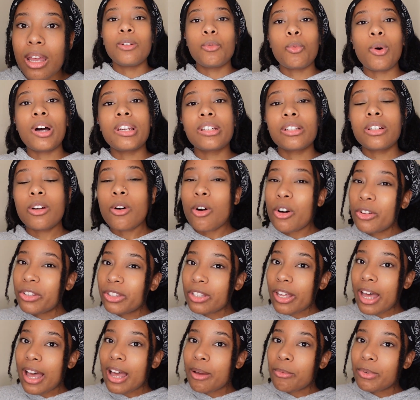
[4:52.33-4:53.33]
One
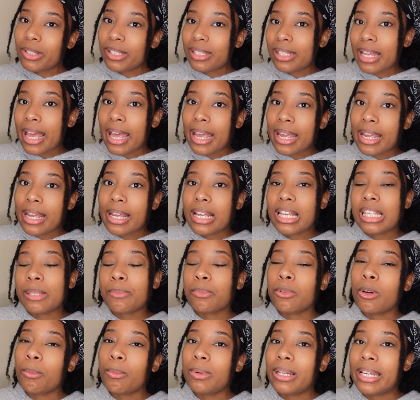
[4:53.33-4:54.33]
con that I would say is
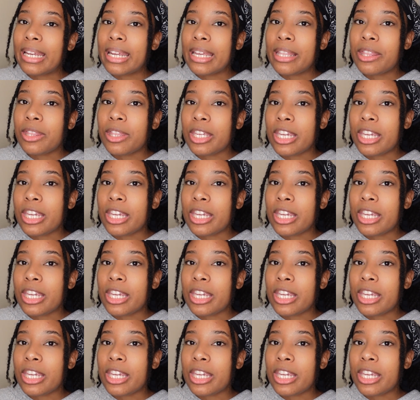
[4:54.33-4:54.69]
probably